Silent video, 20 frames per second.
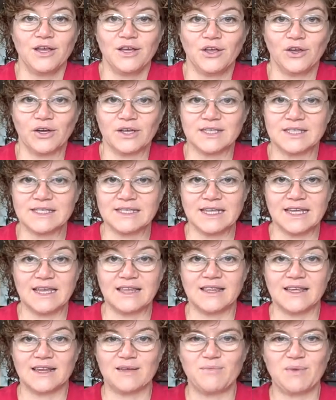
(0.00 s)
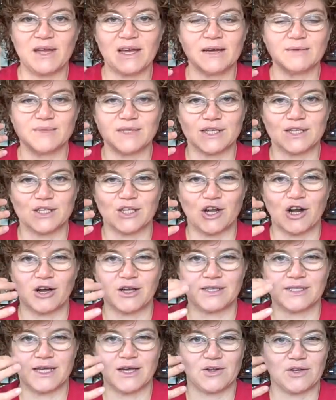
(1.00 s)
You can see that it becomes a
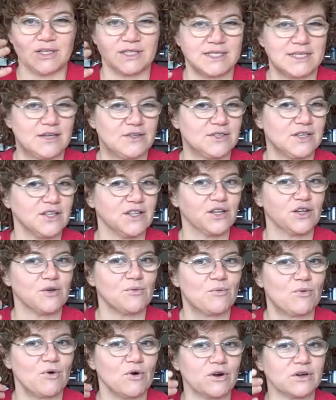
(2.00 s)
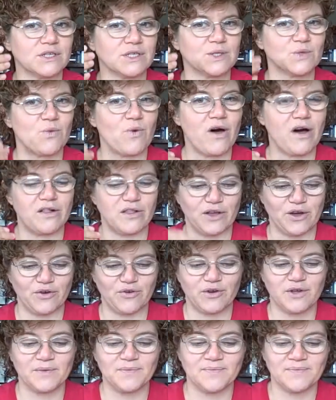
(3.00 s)
dark sound. It sounds a little more
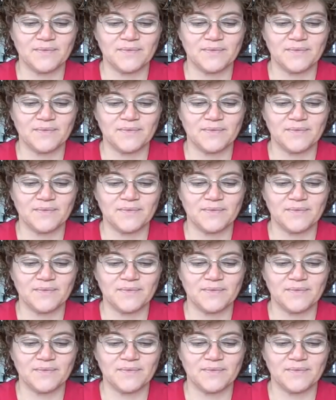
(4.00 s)
swallowed.